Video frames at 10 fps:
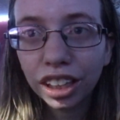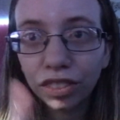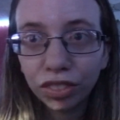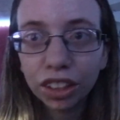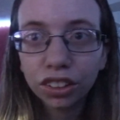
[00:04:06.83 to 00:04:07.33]

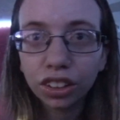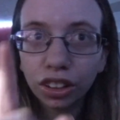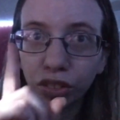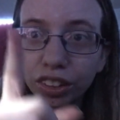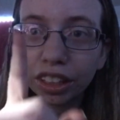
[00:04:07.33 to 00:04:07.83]
And make sure
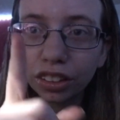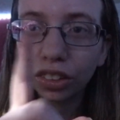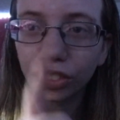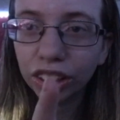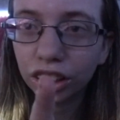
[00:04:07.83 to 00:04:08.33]
you protect
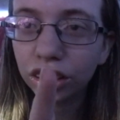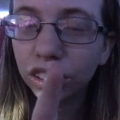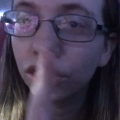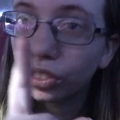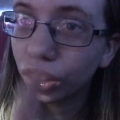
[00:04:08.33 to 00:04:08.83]
those
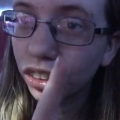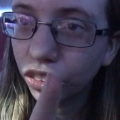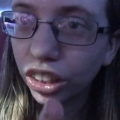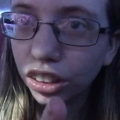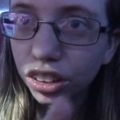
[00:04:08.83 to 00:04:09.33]
presents from the
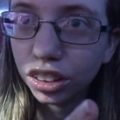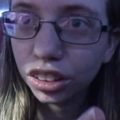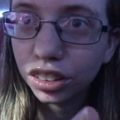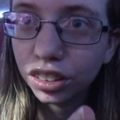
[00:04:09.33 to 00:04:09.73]
Grinch.